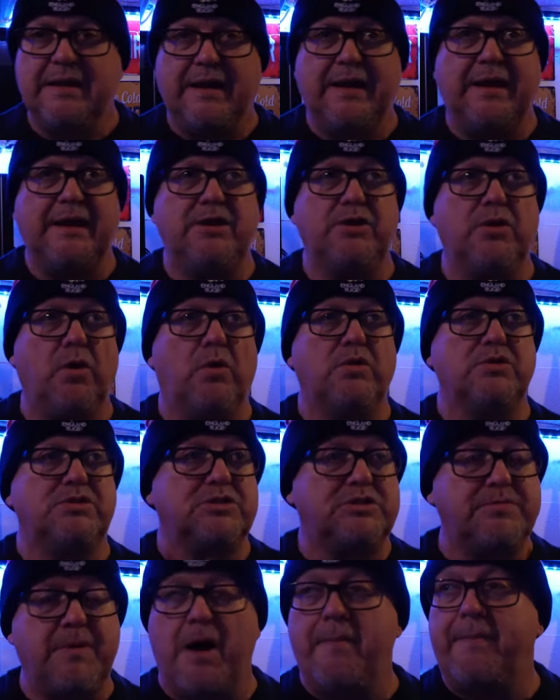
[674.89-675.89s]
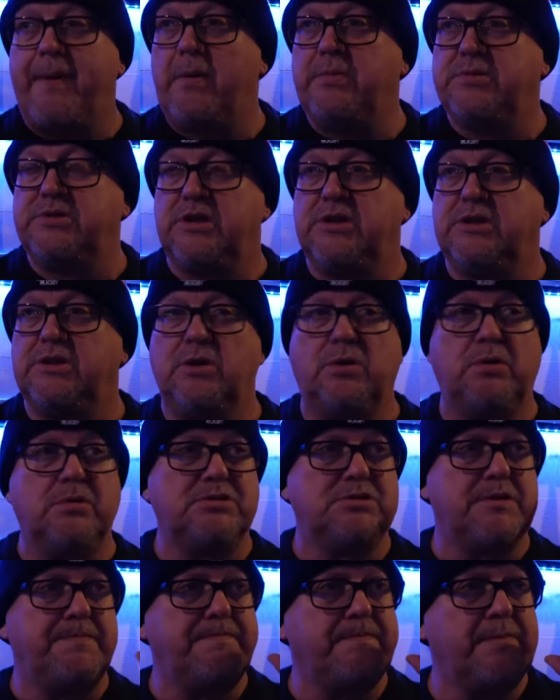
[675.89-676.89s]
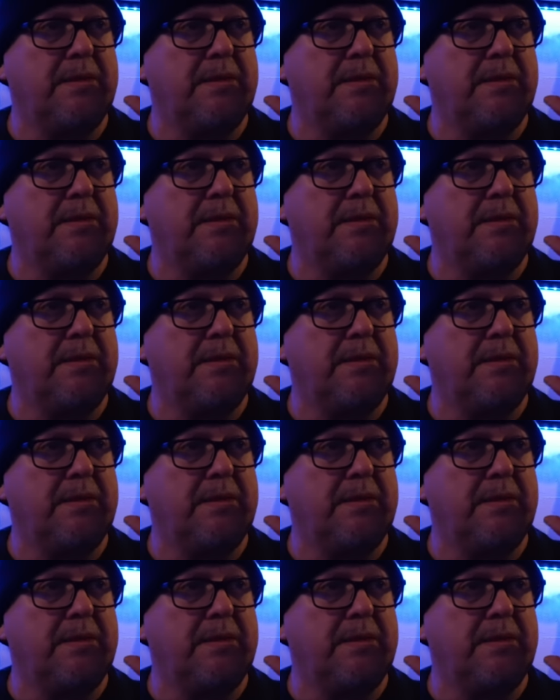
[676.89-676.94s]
Indoors. Smart bulbs indoors.